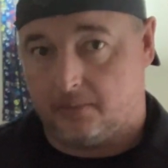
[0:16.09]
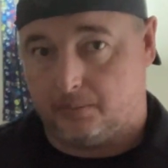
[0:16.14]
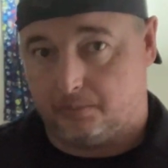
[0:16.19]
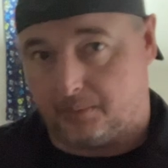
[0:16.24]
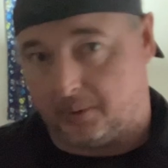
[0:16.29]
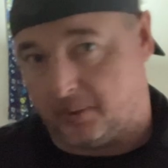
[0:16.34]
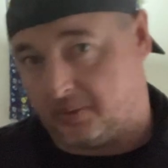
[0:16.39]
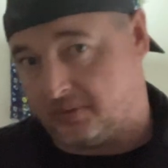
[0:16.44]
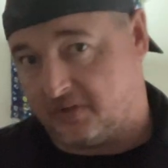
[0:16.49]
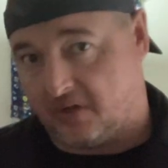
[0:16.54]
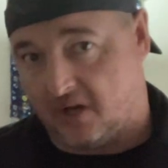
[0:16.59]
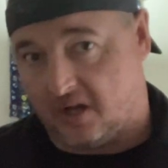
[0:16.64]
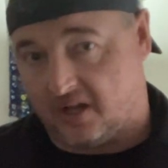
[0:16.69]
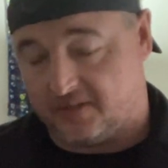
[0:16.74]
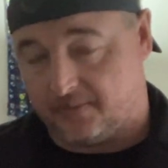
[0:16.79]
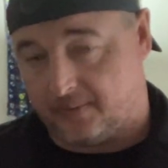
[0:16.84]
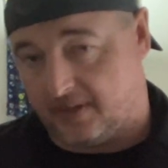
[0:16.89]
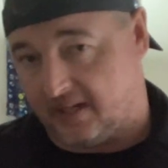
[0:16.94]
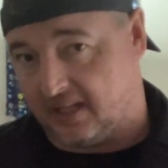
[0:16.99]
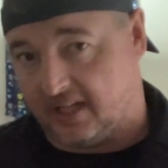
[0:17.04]
pros cons,
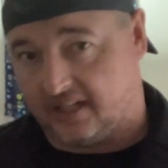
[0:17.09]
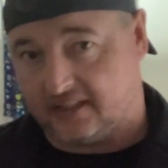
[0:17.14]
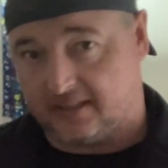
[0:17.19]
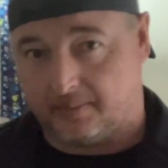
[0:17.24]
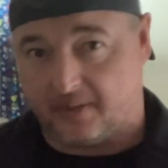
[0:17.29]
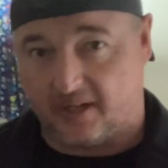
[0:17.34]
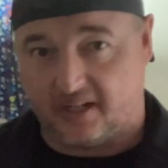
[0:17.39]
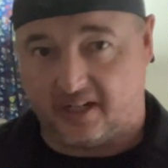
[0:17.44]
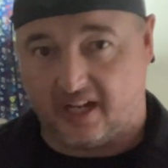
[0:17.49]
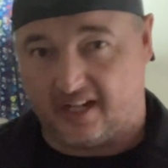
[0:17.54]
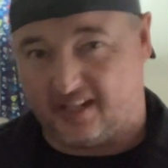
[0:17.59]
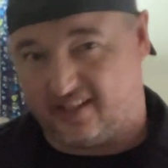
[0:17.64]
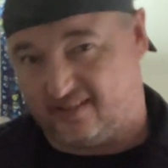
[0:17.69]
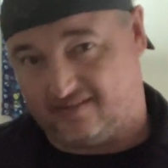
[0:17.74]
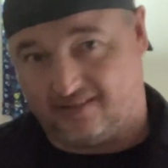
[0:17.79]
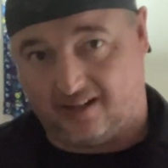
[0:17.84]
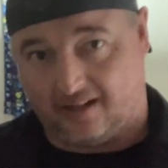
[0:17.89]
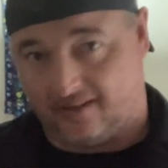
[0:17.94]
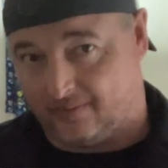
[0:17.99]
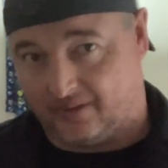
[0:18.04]
what I liked about it.
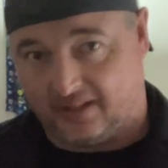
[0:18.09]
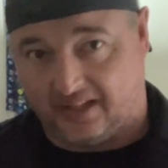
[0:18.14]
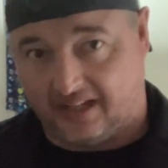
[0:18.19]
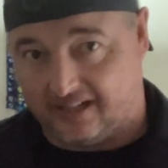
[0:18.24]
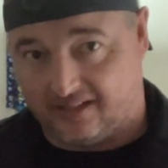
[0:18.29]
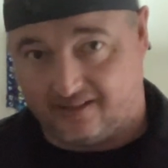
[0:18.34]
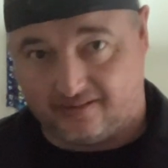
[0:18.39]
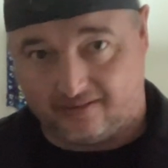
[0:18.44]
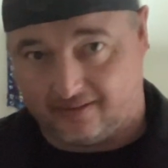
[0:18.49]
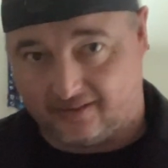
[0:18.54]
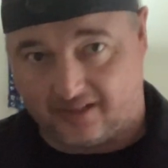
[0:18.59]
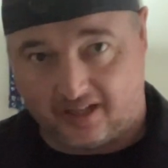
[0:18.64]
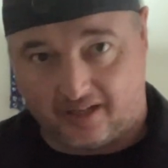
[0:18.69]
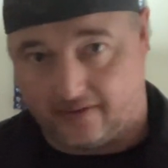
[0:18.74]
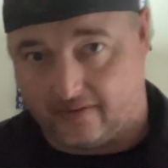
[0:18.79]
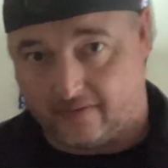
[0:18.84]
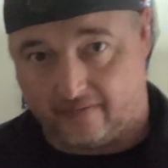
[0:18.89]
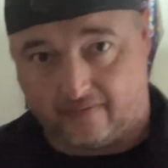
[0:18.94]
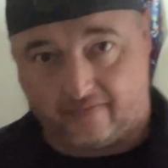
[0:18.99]
I really didn't